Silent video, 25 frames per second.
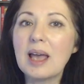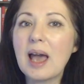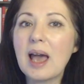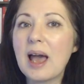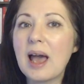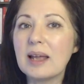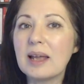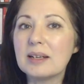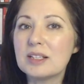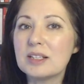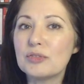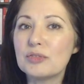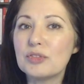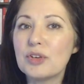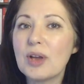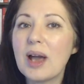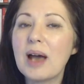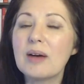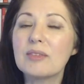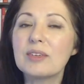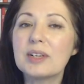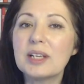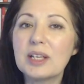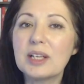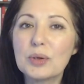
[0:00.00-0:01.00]
And if you
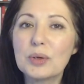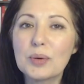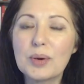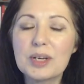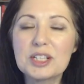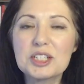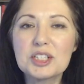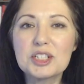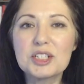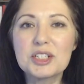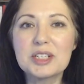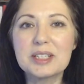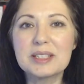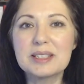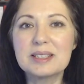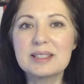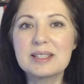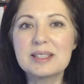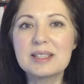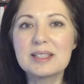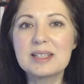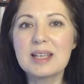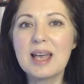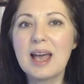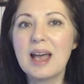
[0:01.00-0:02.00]
have any
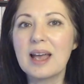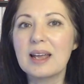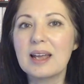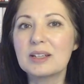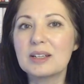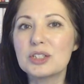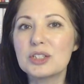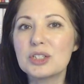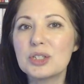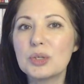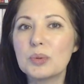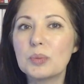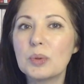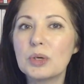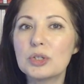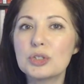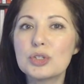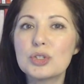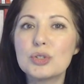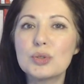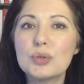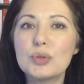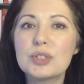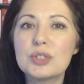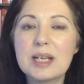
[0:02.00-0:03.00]
questions and you want
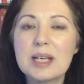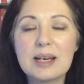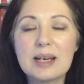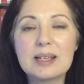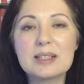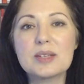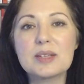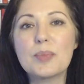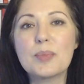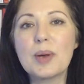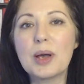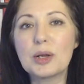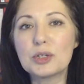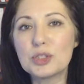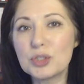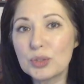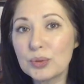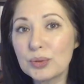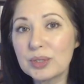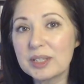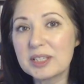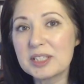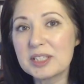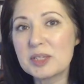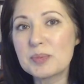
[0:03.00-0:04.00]
to tell us about
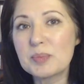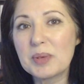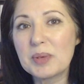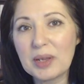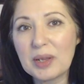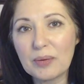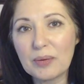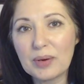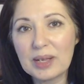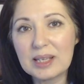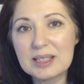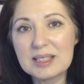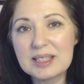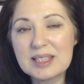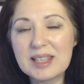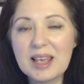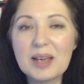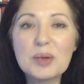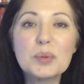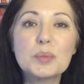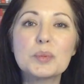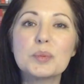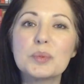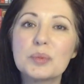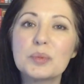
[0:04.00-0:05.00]
your experience,
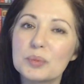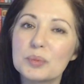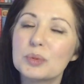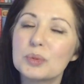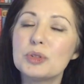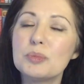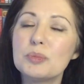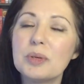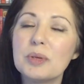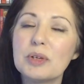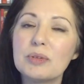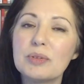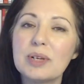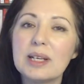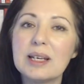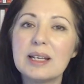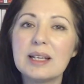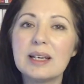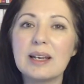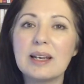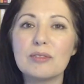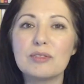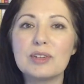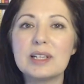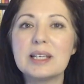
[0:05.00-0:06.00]
that would be really
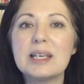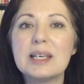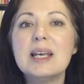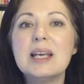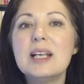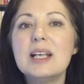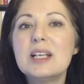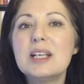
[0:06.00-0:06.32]
lovely.